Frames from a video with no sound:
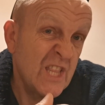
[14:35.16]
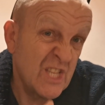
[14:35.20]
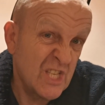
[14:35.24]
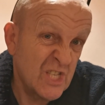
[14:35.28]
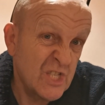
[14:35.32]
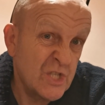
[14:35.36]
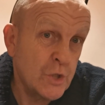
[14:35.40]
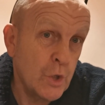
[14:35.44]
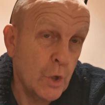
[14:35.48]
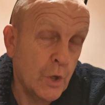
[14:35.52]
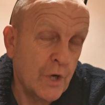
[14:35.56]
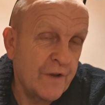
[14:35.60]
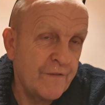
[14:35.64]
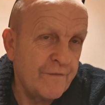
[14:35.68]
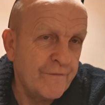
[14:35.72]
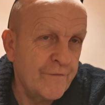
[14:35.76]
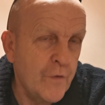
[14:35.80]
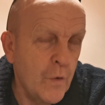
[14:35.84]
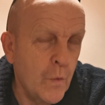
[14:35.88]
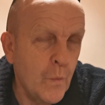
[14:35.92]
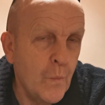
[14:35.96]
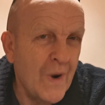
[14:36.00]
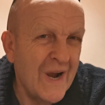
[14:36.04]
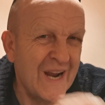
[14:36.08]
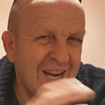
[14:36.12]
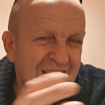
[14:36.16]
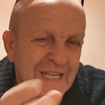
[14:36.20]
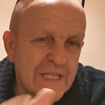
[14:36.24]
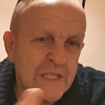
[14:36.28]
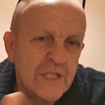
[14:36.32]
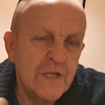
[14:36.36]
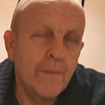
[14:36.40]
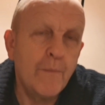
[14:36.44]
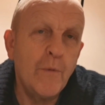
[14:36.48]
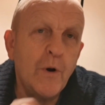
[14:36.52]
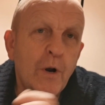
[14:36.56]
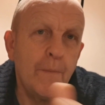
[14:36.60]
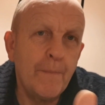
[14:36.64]
stocking foot waders.
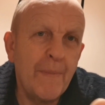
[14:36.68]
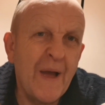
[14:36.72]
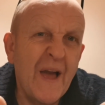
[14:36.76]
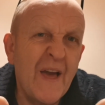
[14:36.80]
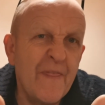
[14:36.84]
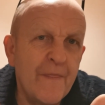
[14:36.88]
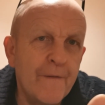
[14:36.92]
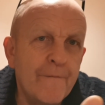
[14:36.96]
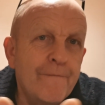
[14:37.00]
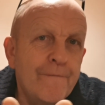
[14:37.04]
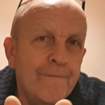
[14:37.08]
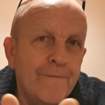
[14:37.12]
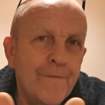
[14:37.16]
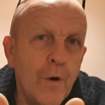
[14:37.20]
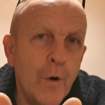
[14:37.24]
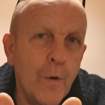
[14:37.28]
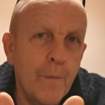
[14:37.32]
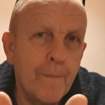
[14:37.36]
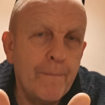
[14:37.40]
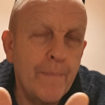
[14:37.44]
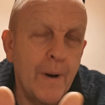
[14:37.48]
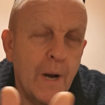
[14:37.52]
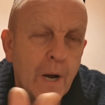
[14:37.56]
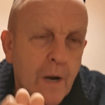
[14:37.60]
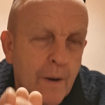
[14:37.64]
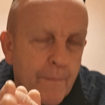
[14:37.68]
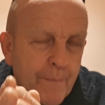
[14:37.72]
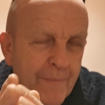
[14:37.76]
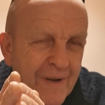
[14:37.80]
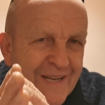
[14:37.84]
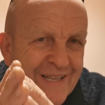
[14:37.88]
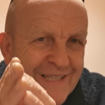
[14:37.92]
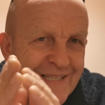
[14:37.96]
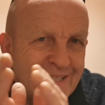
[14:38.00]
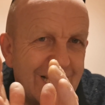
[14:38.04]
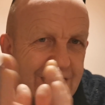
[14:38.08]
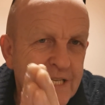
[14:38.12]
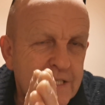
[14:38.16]
I'm on about the foot part
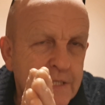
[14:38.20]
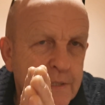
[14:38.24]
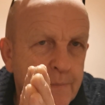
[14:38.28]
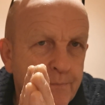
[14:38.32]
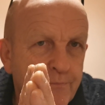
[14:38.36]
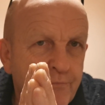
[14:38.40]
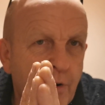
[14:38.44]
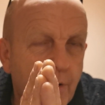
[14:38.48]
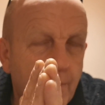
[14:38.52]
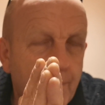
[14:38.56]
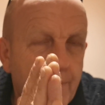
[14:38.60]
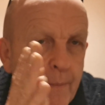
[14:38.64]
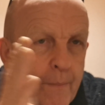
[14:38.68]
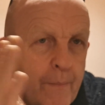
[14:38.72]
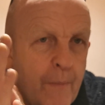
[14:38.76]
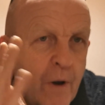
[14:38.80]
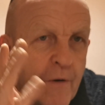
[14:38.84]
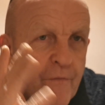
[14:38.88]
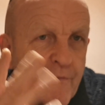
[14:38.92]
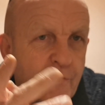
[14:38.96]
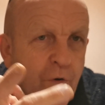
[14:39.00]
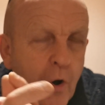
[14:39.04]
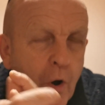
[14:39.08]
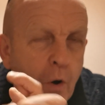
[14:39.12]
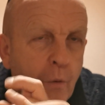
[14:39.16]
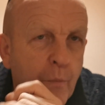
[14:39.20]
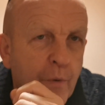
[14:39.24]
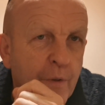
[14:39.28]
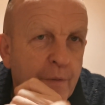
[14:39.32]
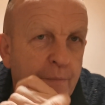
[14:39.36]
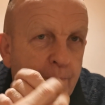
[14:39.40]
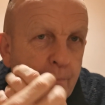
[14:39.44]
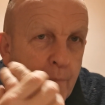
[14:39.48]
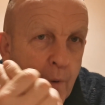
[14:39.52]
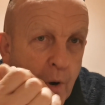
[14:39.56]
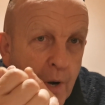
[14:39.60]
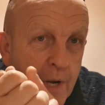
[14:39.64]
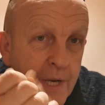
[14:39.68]
because that's the problem I've got with
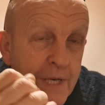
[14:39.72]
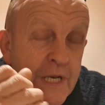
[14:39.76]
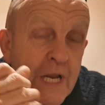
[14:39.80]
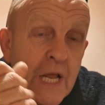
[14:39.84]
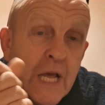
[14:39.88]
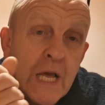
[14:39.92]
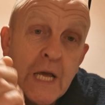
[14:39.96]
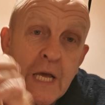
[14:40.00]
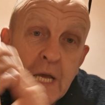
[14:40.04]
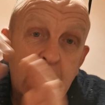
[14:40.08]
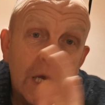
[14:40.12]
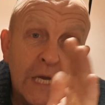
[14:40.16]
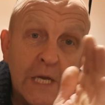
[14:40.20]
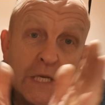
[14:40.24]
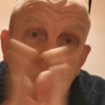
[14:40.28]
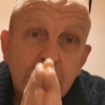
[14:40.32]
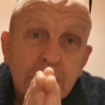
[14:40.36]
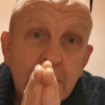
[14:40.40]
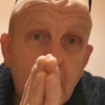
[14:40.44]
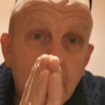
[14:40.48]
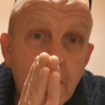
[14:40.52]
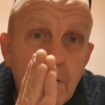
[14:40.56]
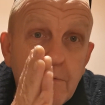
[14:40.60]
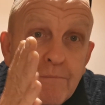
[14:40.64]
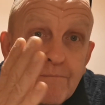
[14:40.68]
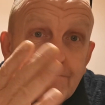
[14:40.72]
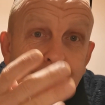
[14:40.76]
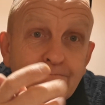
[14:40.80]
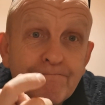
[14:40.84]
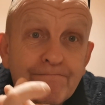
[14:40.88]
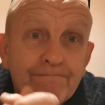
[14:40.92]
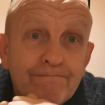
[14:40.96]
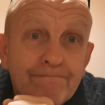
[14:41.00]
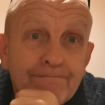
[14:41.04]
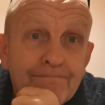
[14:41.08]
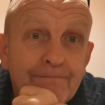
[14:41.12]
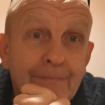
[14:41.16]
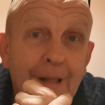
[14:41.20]
mine. So
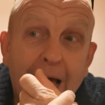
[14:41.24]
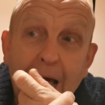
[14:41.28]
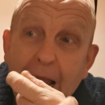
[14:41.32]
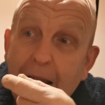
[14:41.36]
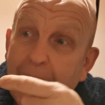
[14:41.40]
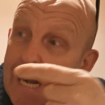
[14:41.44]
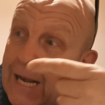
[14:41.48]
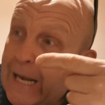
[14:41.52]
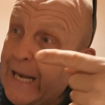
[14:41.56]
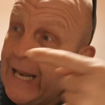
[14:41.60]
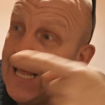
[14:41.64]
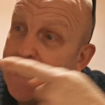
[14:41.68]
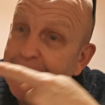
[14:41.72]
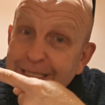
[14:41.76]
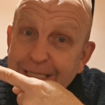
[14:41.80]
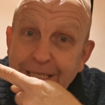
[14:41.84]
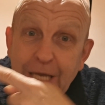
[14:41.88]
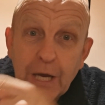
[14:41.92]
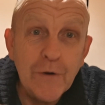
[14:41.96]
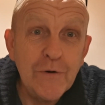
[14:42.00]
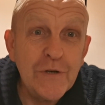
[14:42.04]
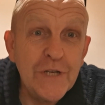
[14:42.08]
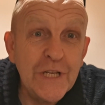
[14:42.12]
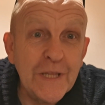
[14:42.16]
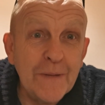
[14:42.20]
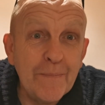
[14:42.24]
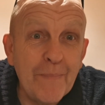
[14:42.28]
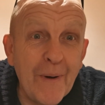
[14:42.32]
let's go to the